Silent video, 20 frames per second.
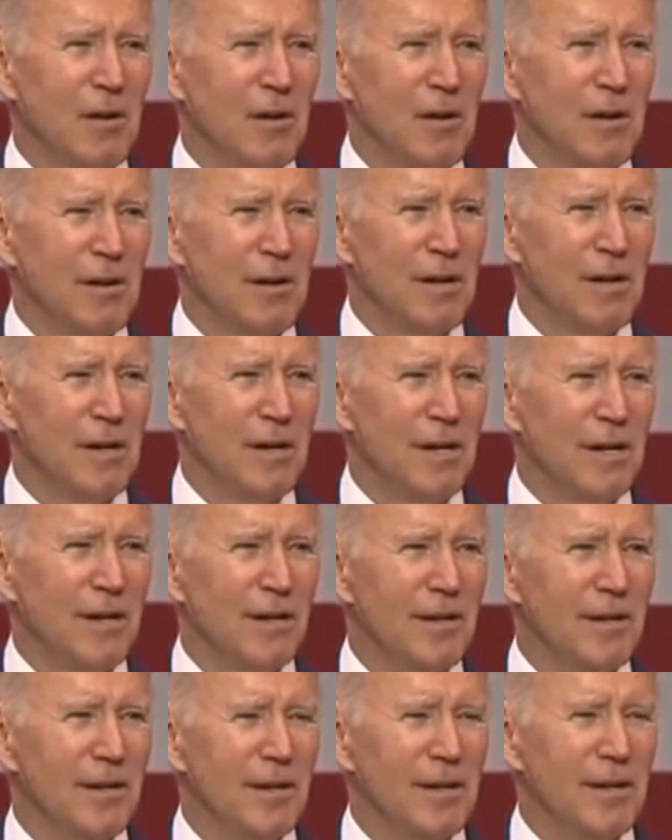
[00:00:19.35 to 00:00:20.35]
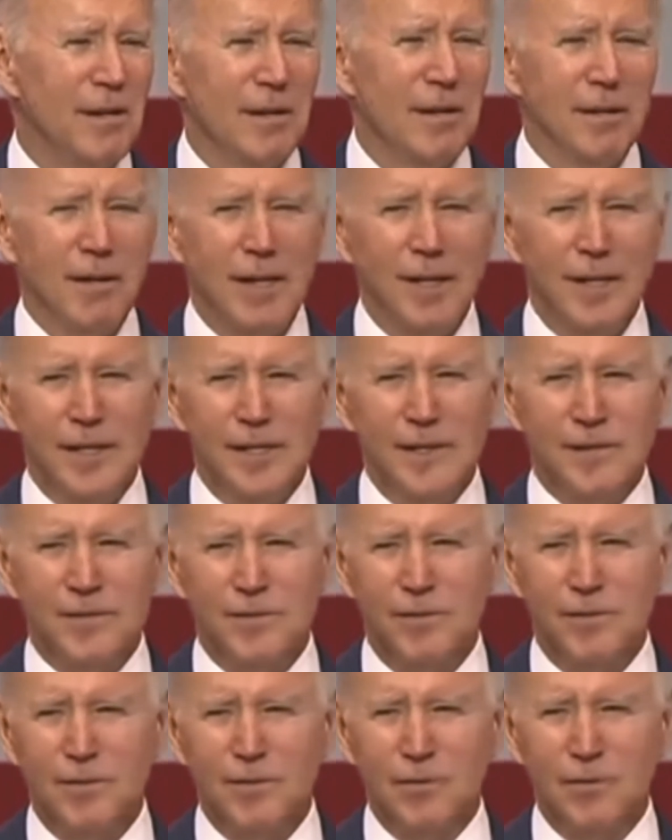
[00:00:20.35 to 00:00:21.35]
And, and he's
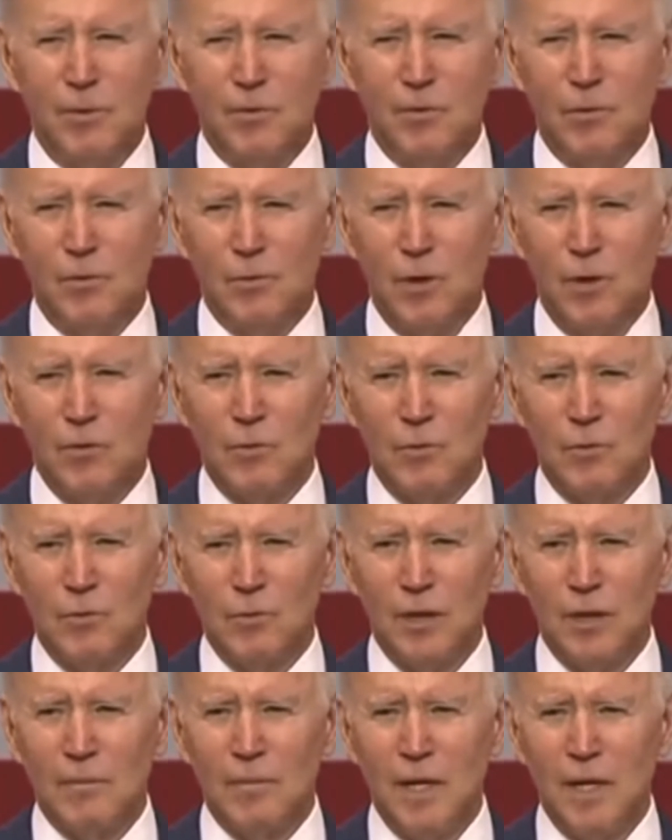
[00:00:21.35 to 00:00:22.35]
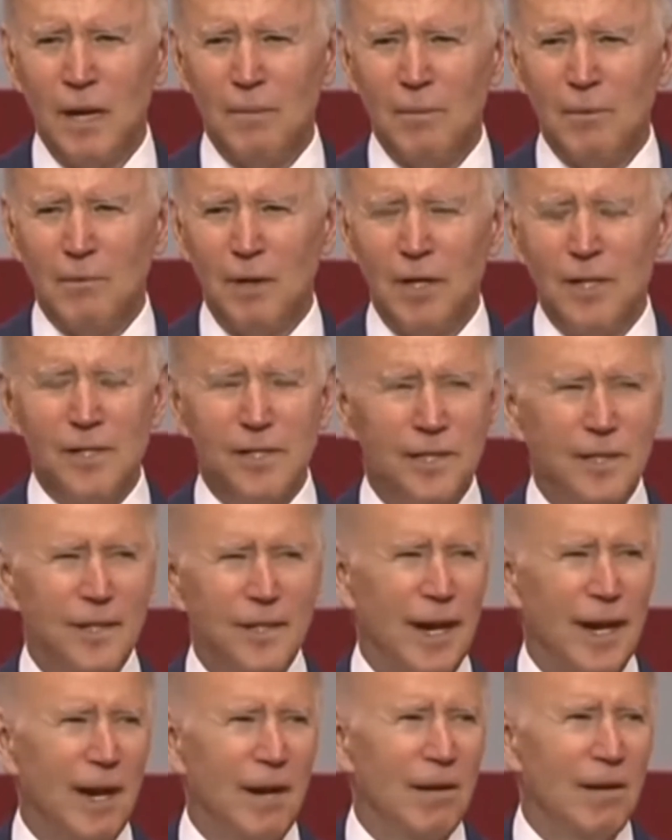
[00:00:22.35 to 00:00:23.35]
run, running my operation
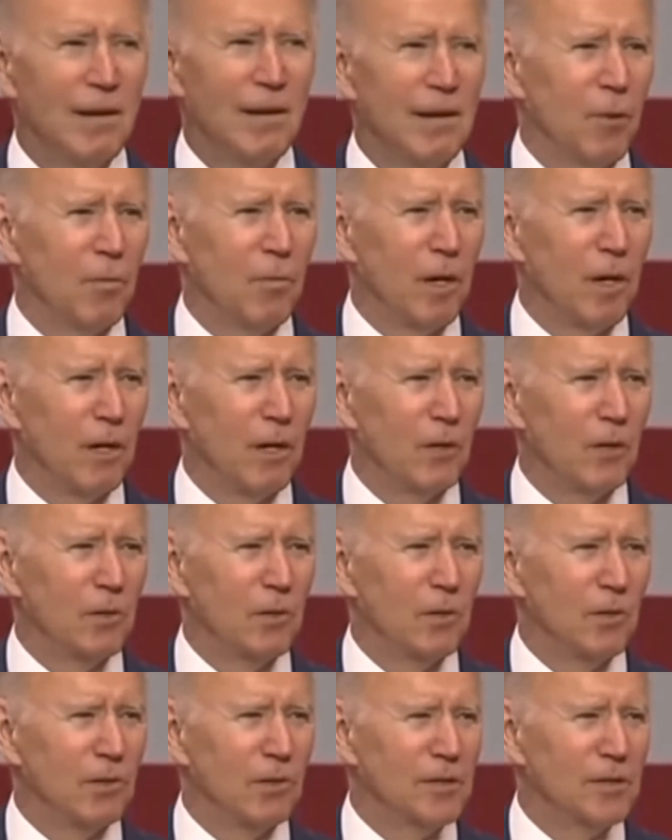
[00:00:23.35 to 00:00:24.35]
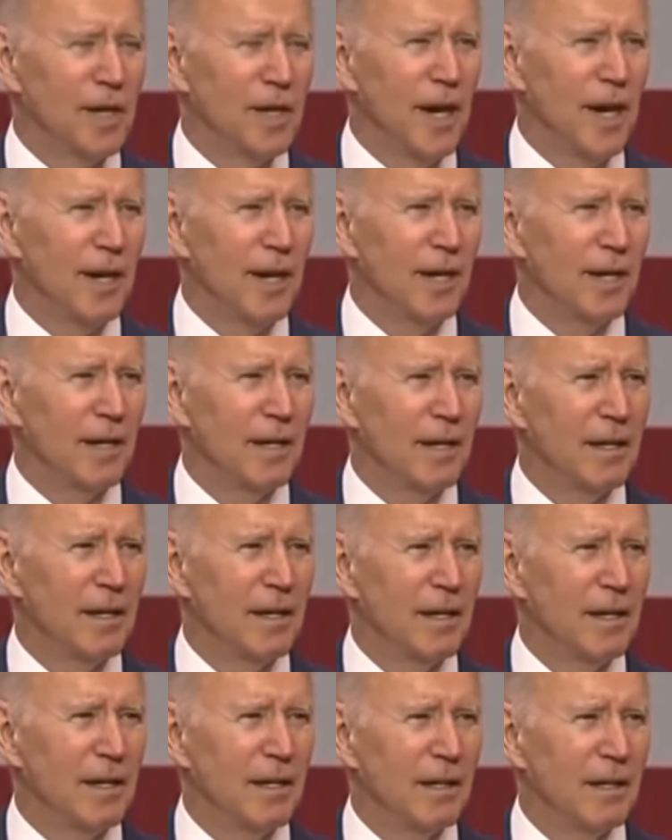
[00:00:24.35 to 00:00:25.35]
now. Maryland, Louisiana,
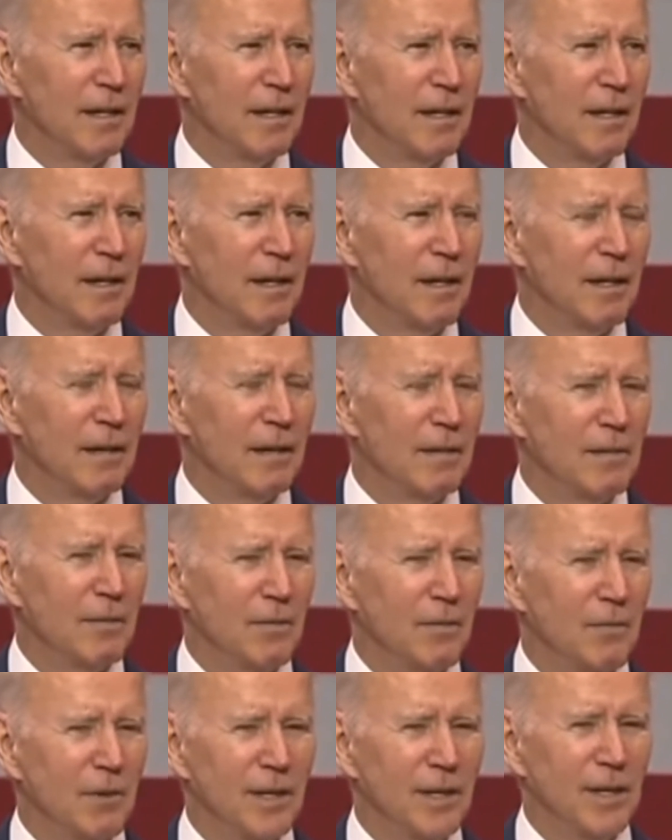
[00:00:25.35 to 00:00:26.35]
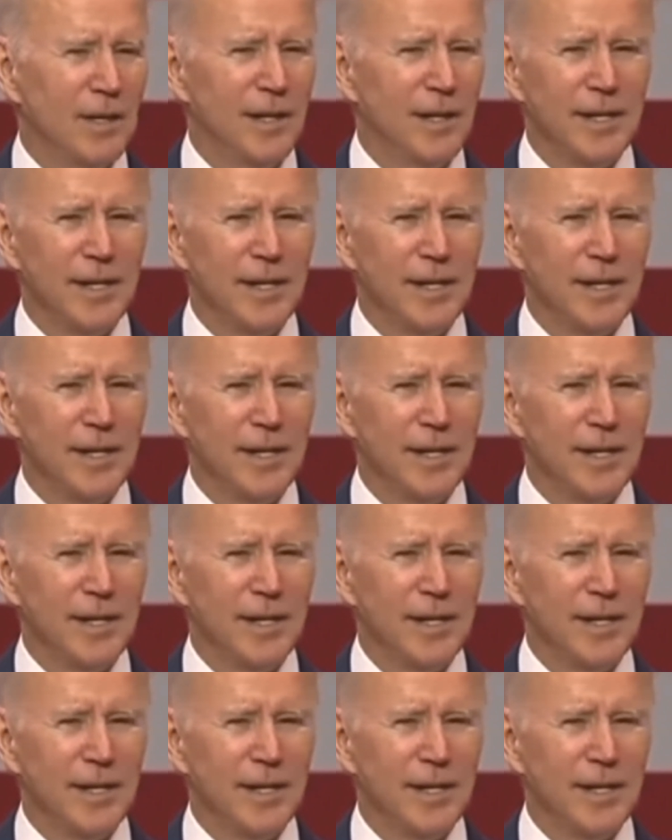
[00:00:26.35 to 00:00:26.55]
uh, one that hit